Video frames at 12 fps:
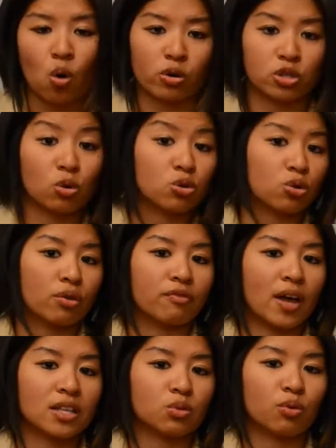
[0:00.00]
or social
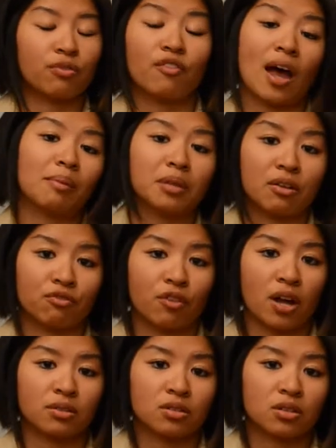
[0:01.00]
events with family and
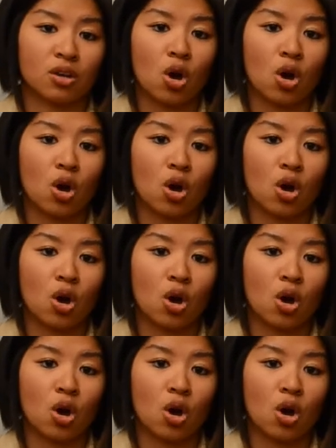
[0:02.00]
friends.